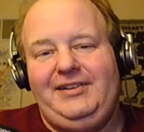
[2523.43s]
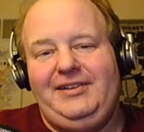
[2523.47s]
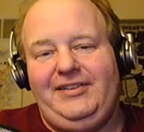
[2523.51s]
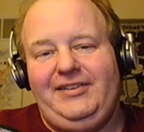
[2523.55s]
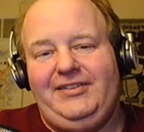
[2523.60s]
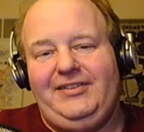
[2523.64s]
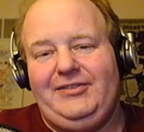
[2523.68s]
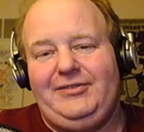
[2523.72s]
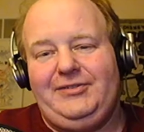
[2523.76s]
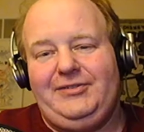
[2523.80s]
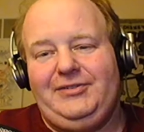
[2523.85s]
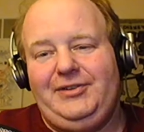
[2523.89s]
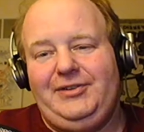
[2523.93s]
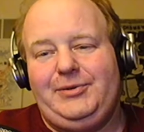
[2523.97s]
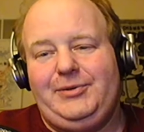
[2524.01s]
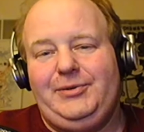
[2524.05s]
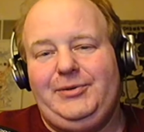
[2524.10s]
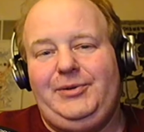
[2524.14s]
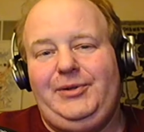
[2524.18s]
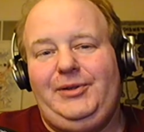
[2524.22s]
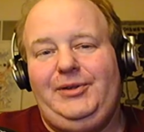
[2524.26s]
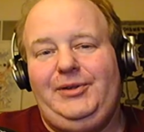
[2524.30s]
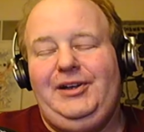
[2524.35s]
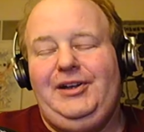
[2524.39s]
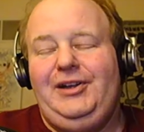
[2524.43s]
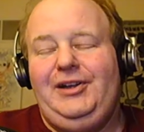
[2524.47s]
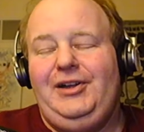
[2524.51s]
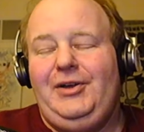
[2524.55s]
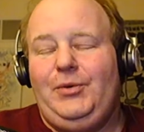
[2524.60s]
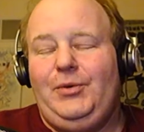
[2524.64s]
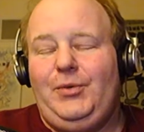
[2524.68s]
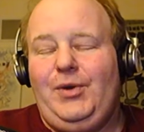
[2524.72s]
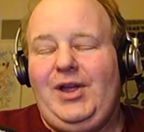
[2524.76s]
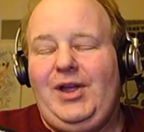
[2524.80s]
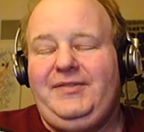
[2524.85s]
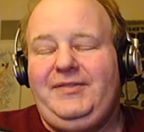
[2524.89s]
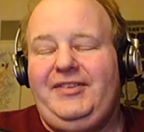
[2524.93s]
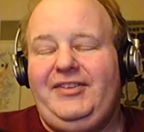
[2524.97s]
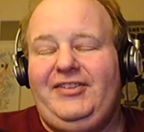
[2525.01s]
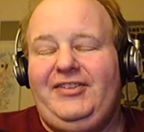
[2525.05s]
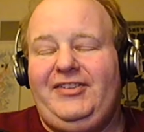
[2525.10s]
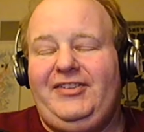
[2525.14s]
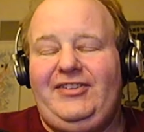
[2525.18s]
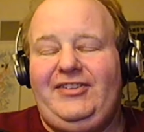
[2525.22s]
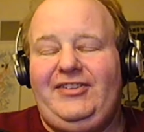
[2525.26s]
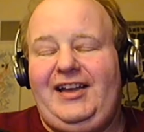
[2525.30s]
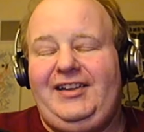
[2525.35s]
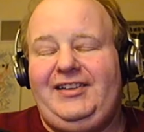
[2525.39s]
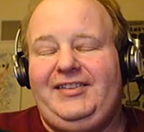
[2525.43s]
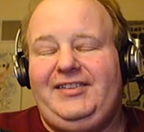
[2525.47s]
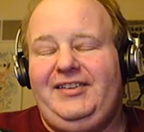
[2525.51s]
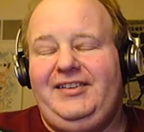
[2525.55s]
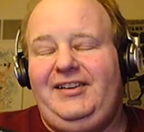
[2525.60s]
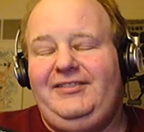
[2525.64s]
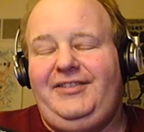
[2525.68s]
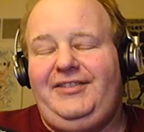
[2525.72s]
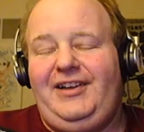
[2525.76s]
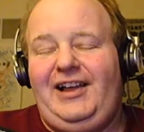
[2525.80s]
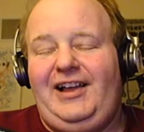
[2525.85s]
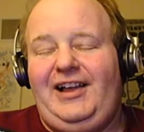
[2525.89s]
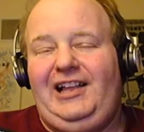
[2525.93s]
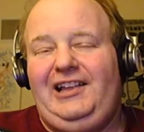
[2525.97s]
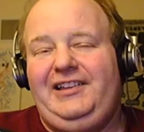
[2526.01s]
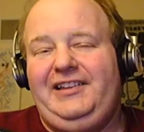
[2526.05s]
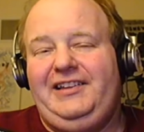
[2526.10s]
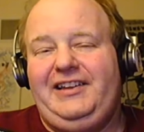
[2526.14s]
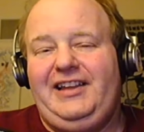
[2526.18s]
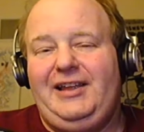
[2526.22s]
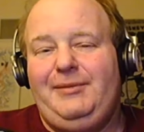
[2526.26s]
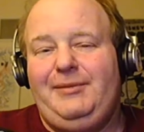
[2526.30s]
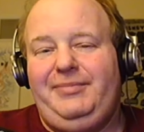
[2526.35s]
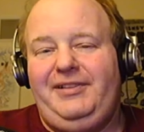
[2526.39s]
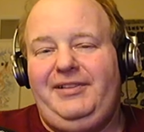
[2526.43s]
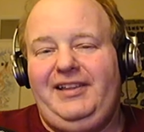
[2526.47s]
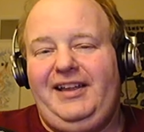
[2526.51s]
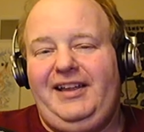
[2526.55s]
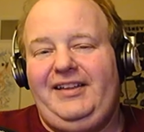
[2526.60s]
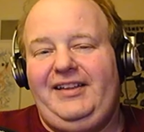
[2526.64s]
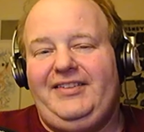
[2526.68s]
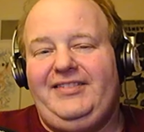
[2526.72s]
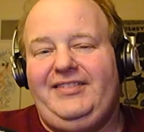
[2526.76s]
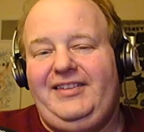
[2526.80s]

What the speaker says: And this is really cool. We have a set of holiday plates,